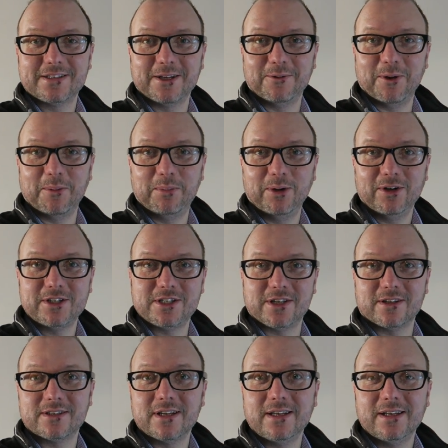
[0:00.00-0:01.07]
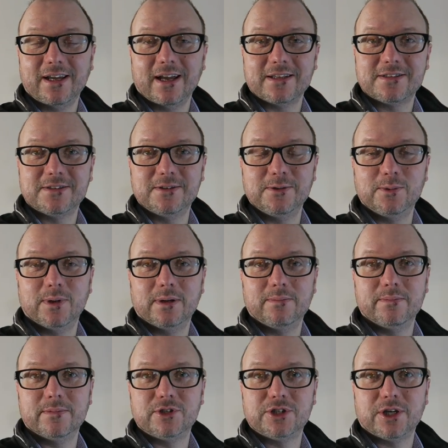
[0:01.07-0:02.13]
So apologies, I didn't get
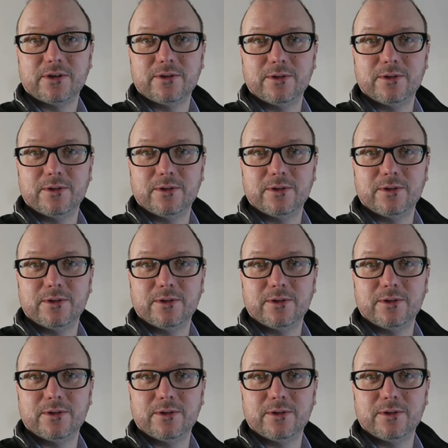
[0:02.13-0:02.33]
to show